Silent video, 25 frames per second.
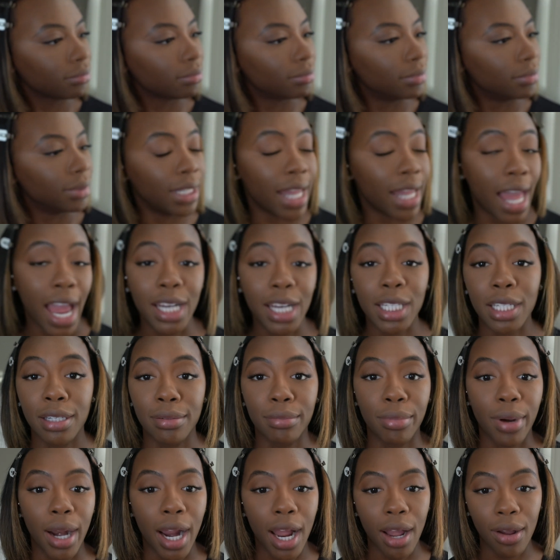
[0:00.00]
Lash and
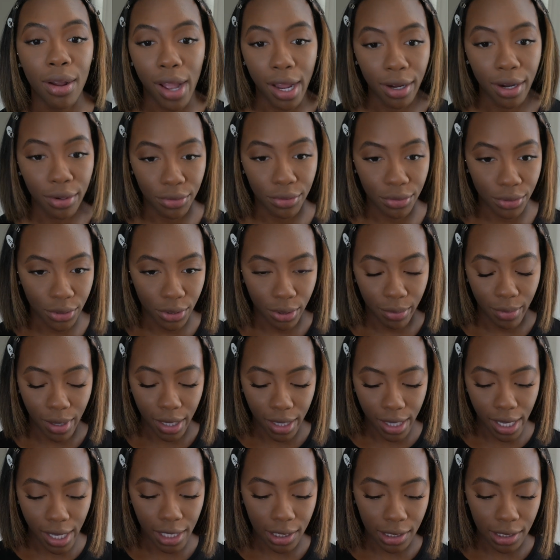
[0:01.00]
Brow. I don't use it on my
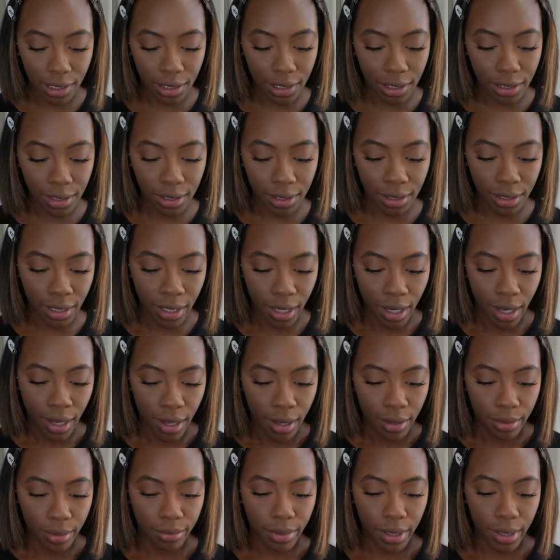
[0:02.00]
lashes,
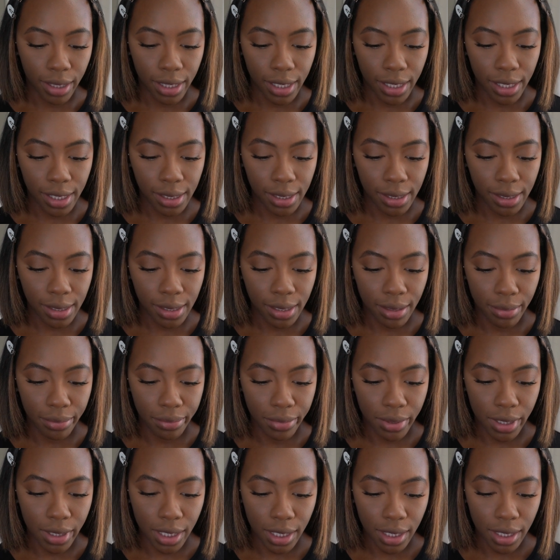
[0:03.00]
but this to
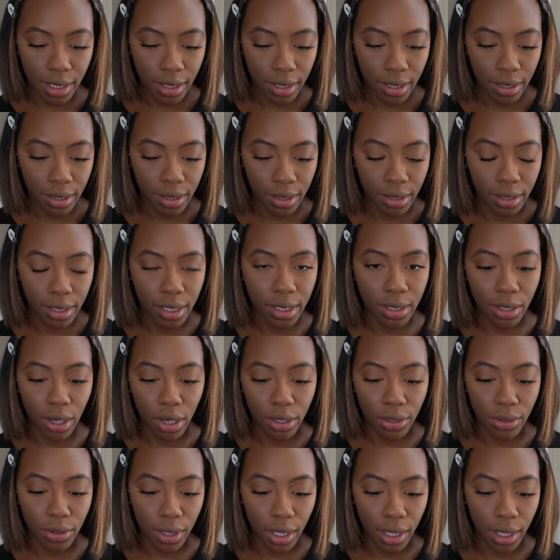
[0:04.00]
me is all
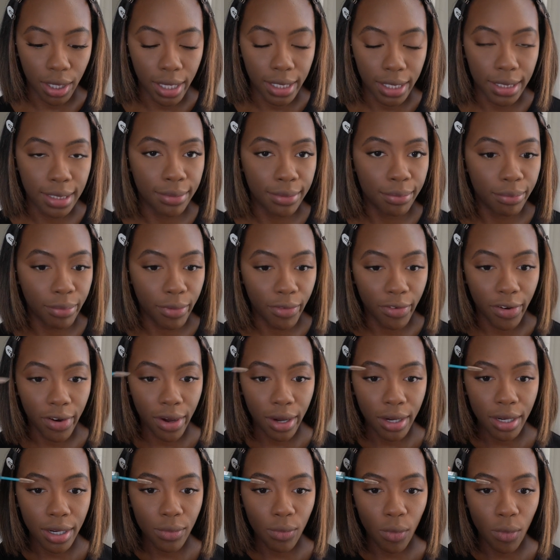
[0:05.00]
you need. It's
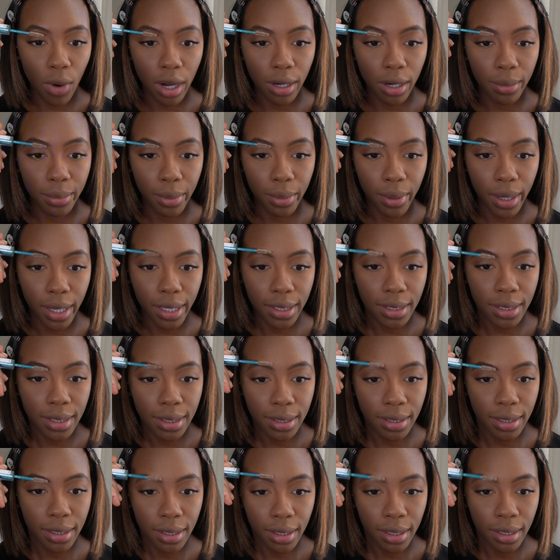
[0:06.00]
very water
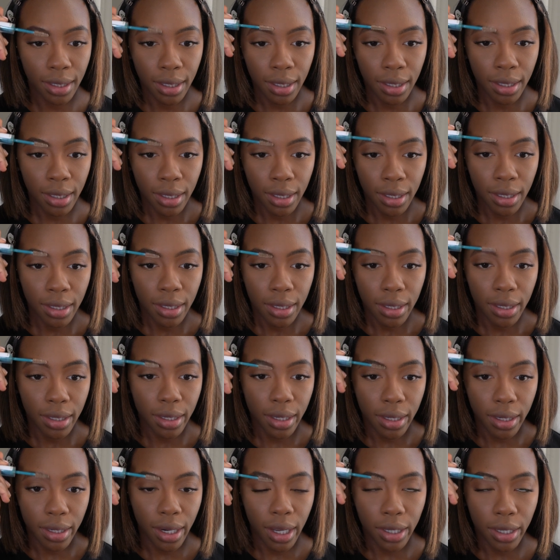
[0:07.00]
based,
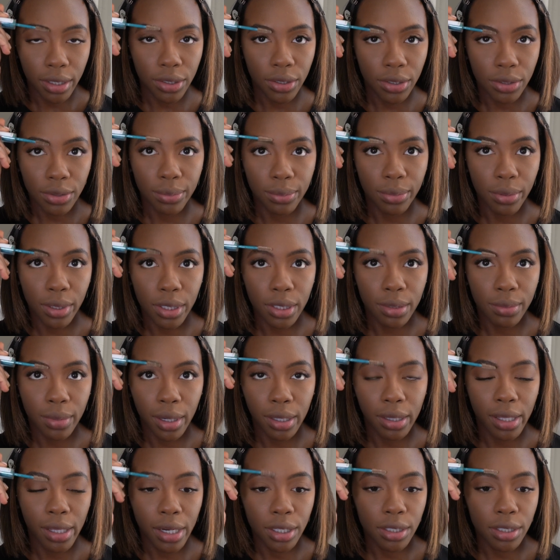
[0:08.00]
and I just brush my
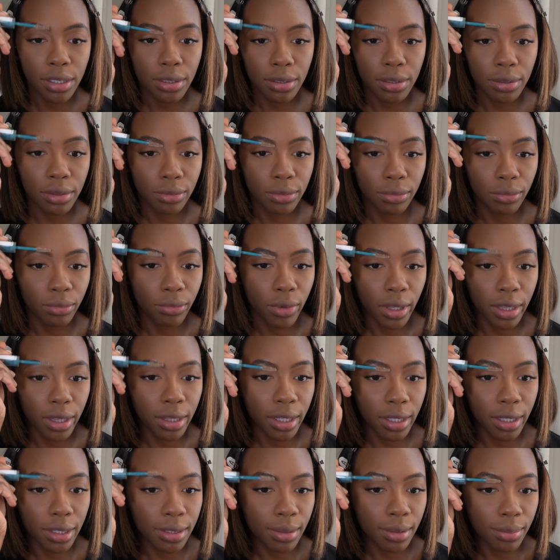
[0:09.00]
lashes with
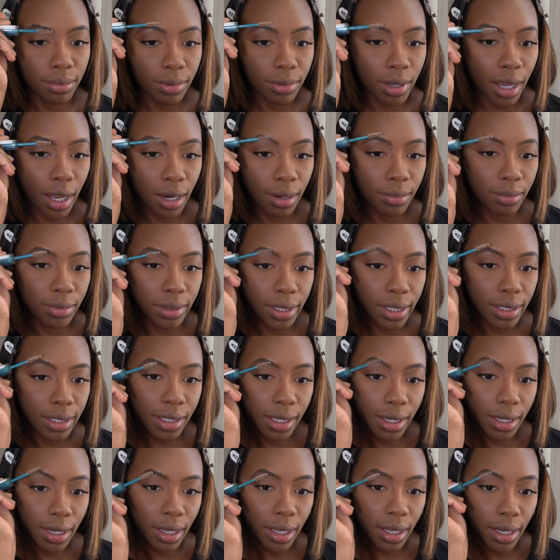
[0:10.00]
it to kind of blend
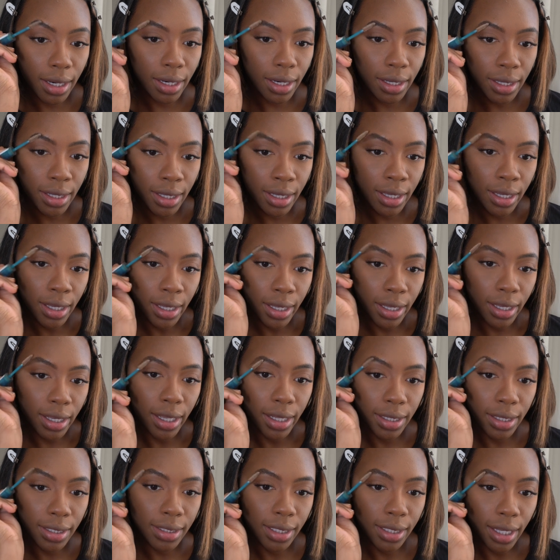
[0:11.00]
it in
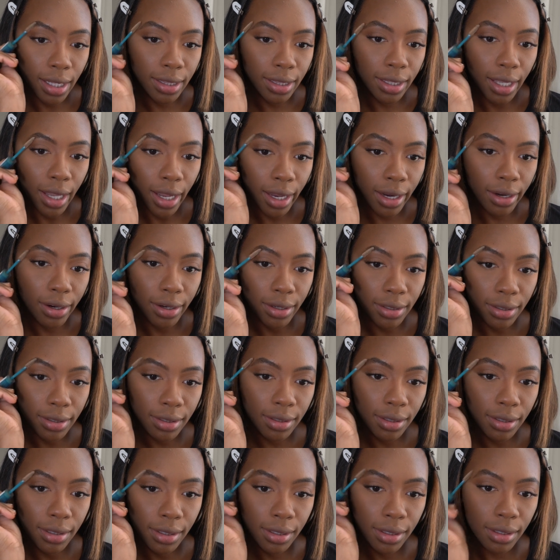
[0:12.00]
and set the
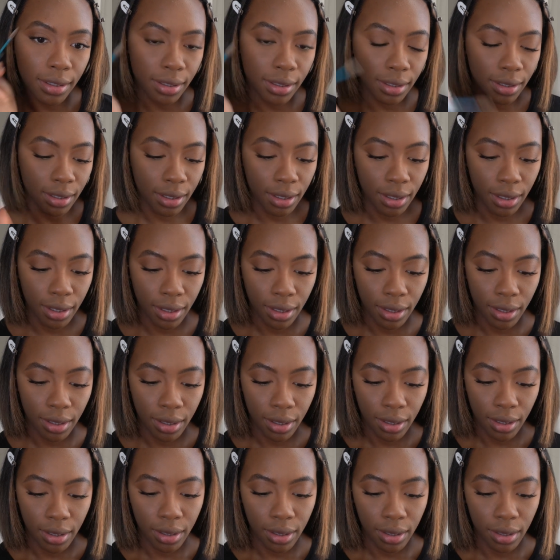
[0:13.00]
hairs
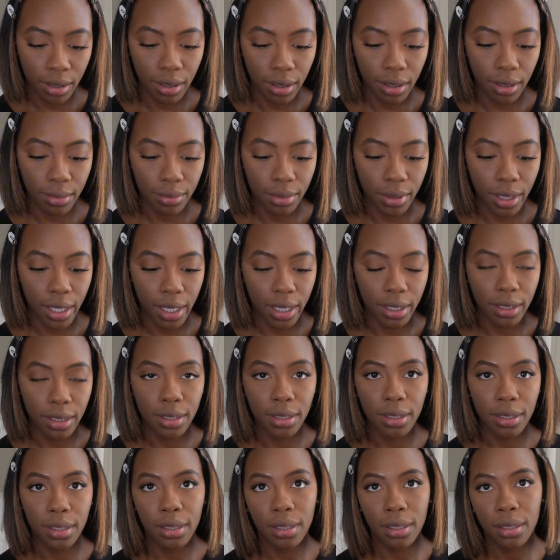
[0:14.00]
in
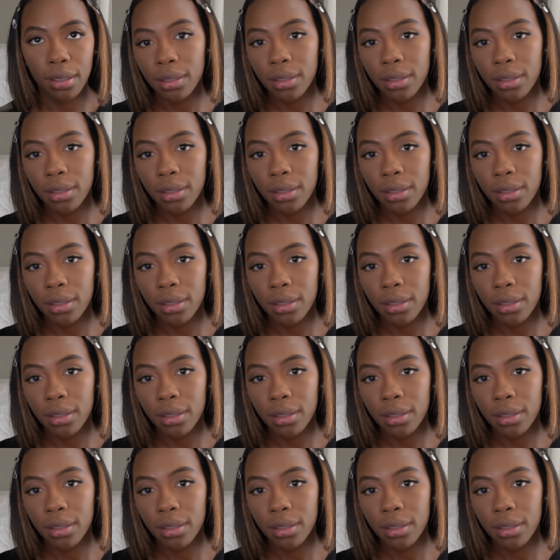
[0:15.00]
place.